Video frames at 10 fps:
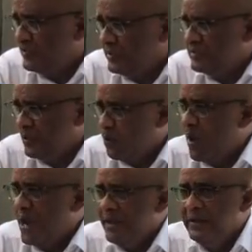as to
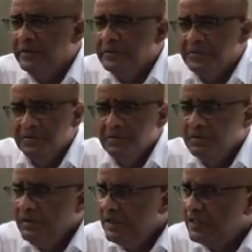why
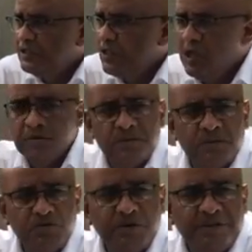he's not
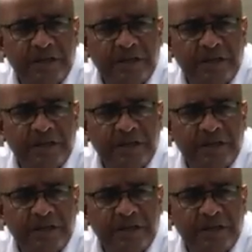treating